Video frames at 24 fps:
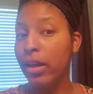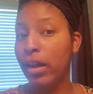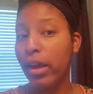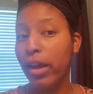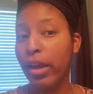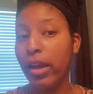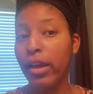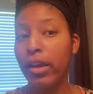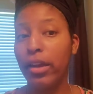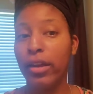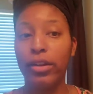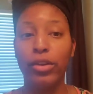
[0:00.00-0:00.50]

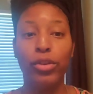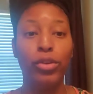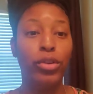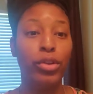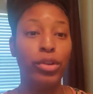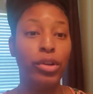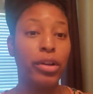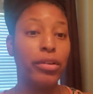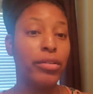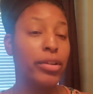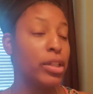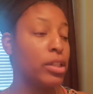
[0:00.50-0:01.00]
and you can
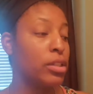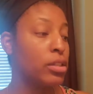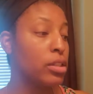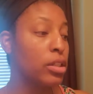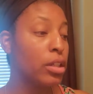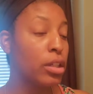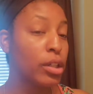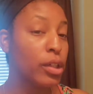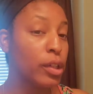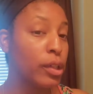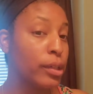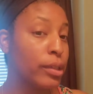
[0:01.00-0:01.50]
already
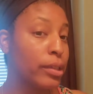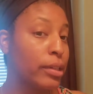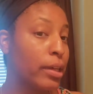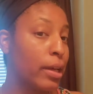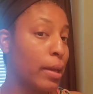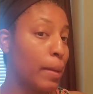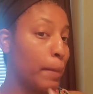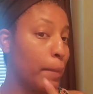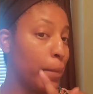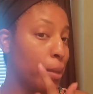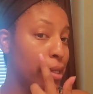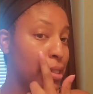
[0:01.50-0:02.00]
tell
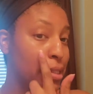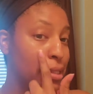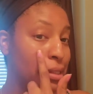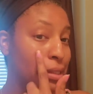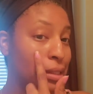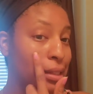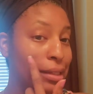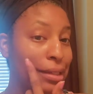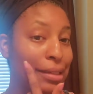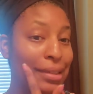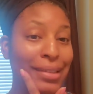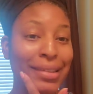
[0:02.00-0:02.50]
that my
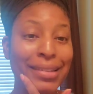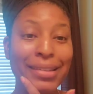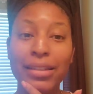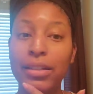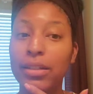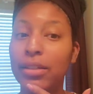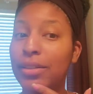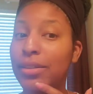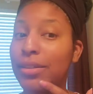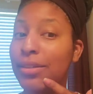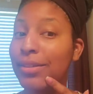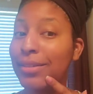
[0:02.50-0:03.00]
skin
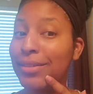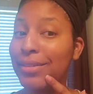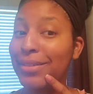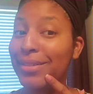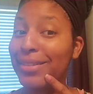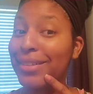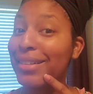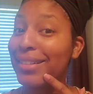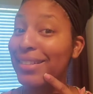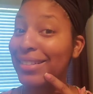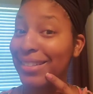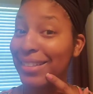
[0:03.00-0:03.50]

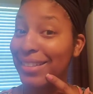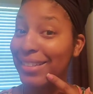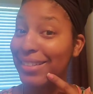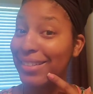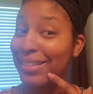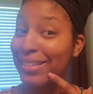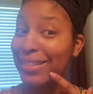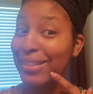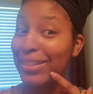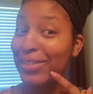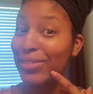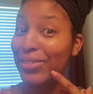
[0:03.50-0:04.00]
looks
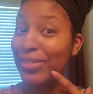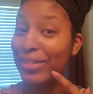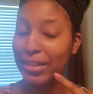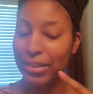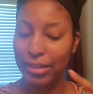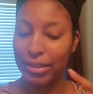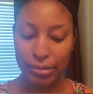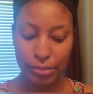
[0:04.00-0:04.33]
different.